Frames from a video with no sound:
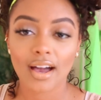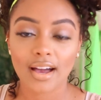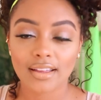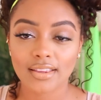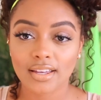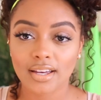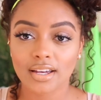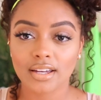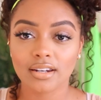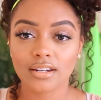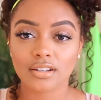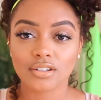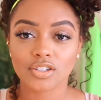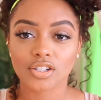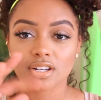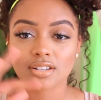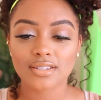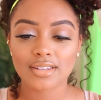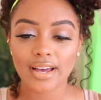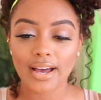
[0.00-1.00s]
And then
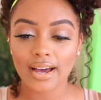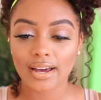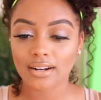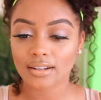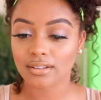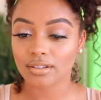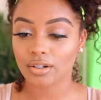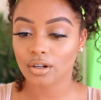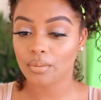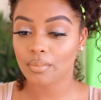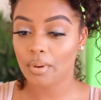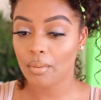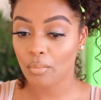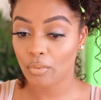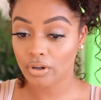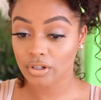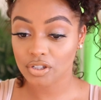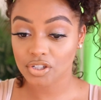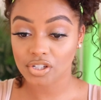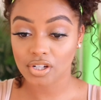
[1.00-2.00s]
just to add a little bit
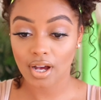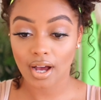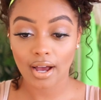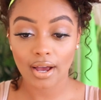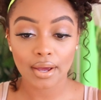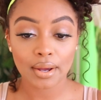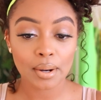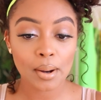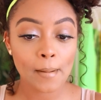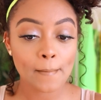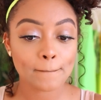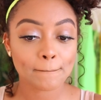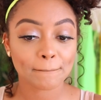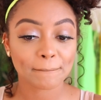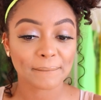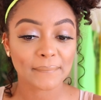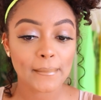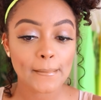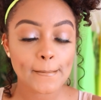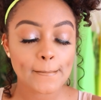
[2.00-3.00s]
more shine,
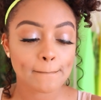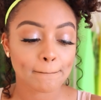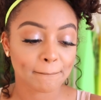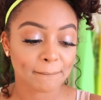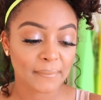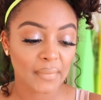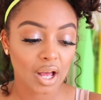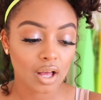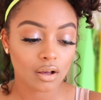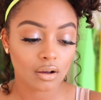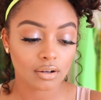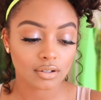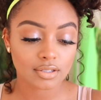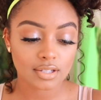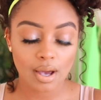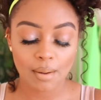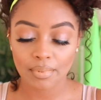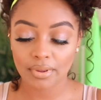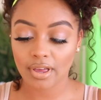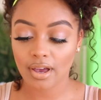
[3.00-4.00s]
on
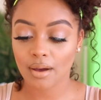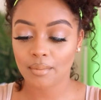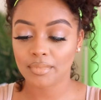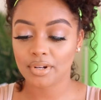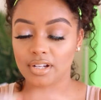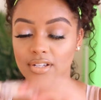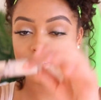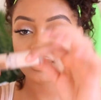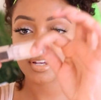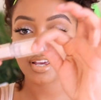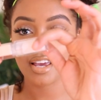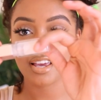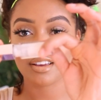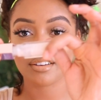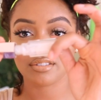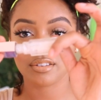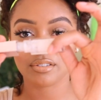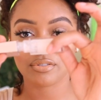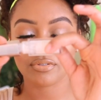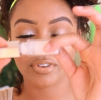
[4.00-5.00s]
top of that, I'm gonna
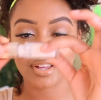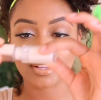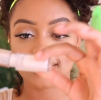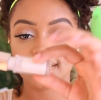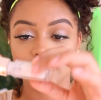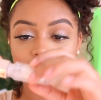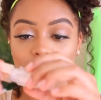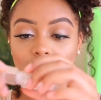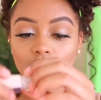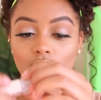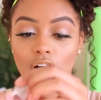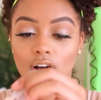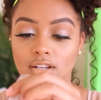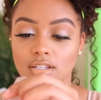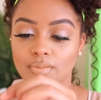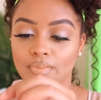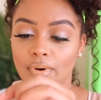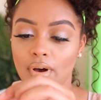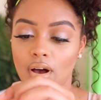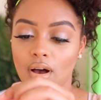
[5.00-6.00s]
take the Fenty
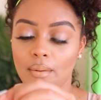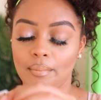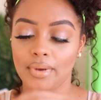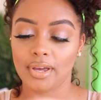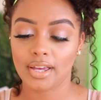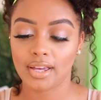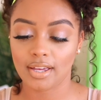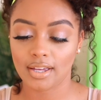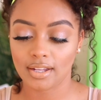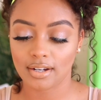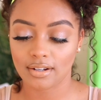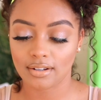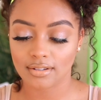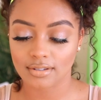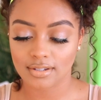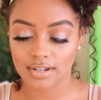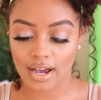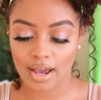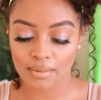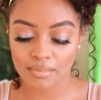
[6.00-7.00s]
Gloss Bomb
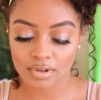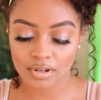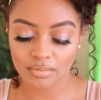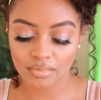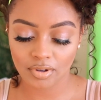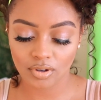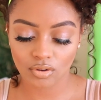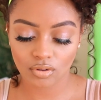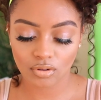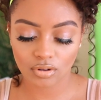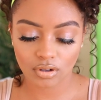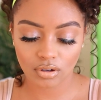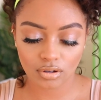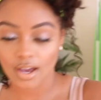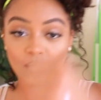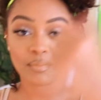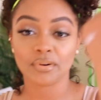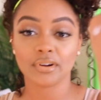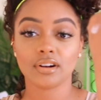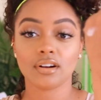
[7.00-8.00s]
in Diamond Milk.
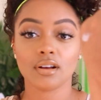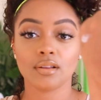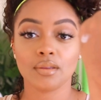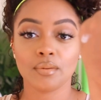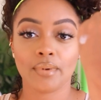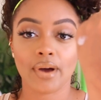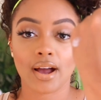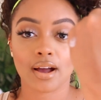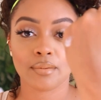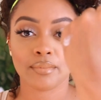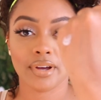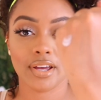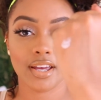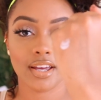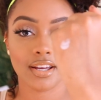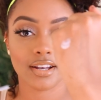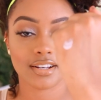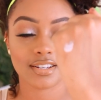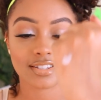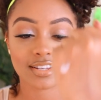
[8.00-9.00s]
I put it on the back of my
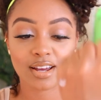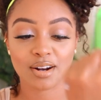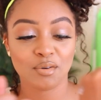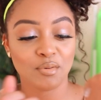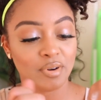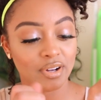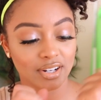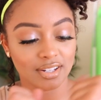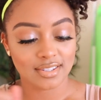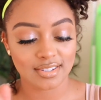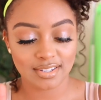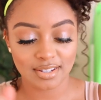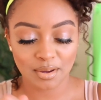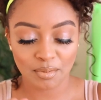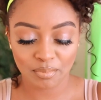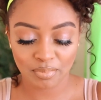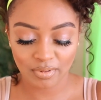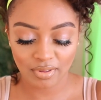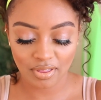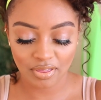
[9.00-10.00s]
hand because I don't wanna
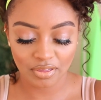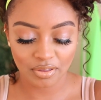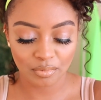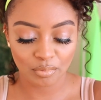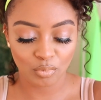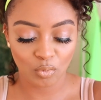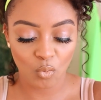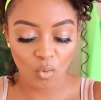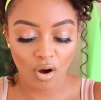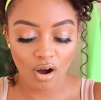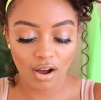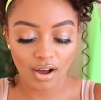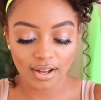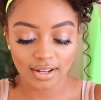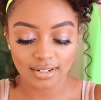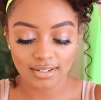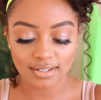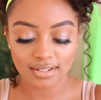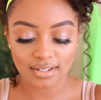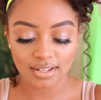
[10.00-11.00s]
dip the
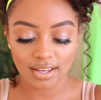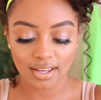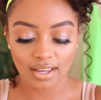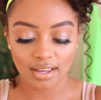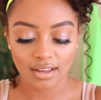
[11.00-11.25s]
wand